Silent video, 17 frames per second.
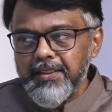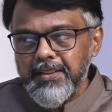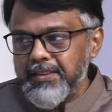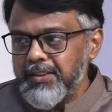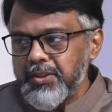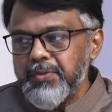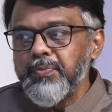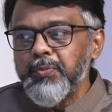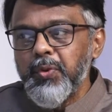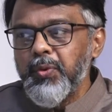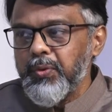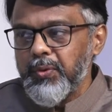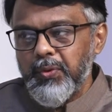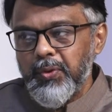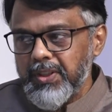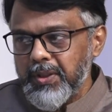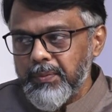this move
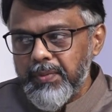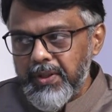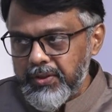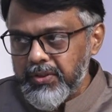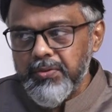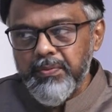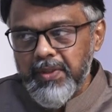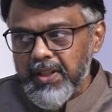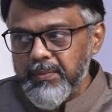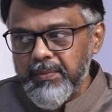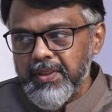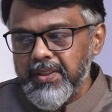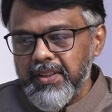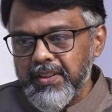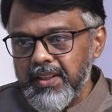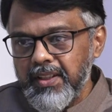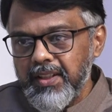on the part of Mahatma
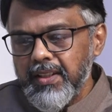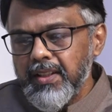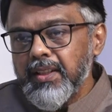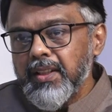Gandhi.